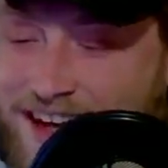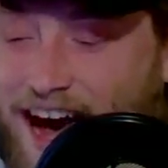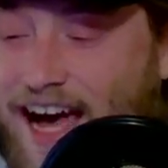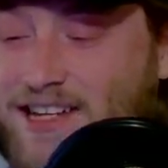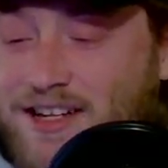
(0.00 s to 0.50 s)

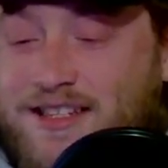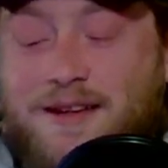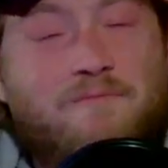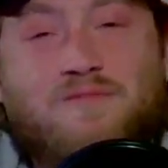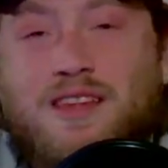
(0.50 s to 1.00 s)
I just,
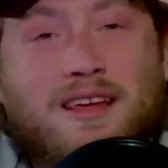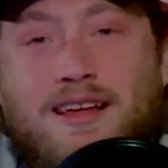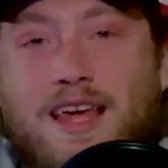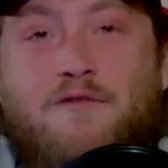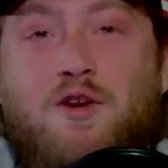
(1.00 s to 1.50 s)

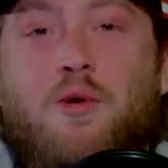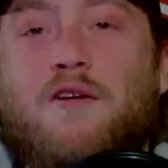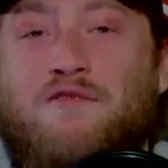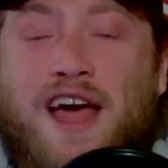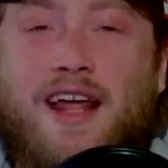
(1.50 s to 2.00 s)
if you were a
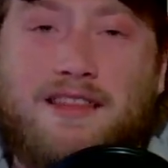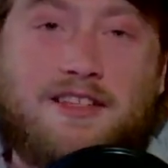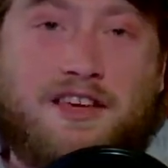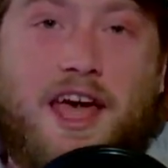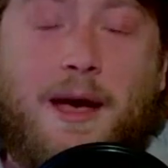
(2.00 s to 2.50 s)
fan at this
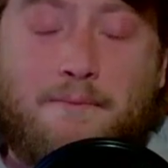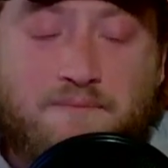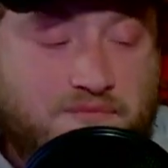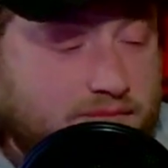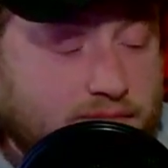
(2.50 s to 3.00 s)
game,
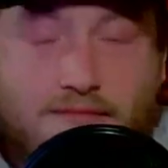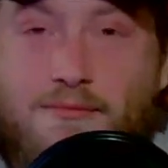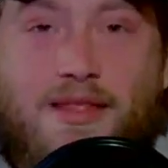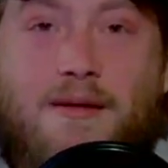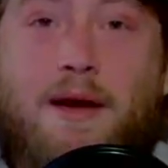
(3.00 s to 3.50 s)

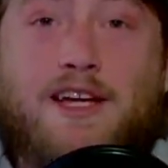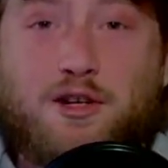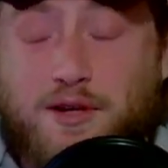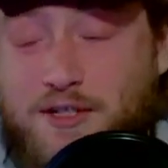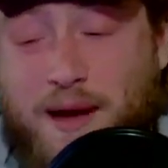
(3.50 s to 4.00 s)
major
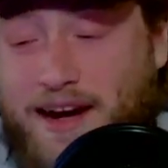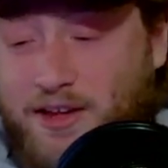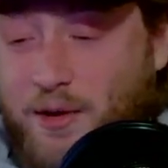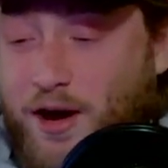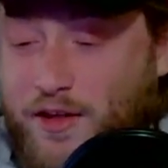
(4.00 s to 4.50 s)
respect.
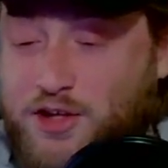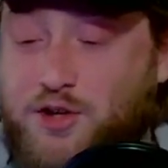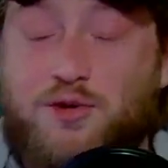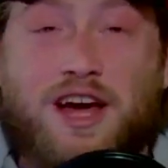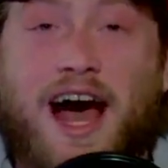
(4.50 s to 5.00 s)
You are the
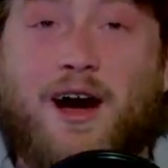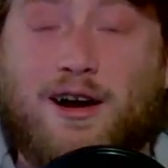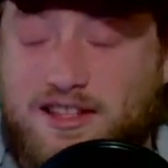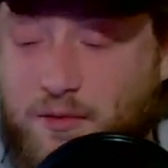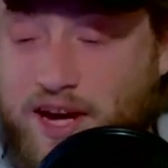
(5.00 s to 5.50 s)
true
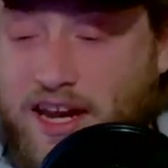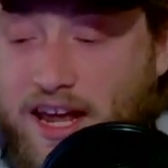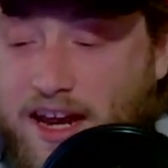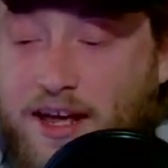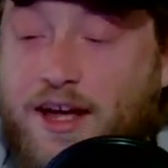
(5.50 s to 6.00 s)
diehards that we
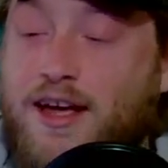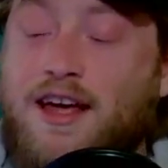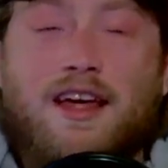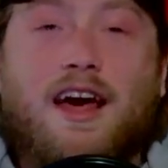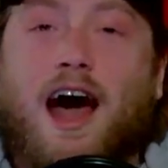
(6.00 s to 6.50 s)
need.
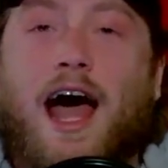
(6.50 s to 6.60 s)
I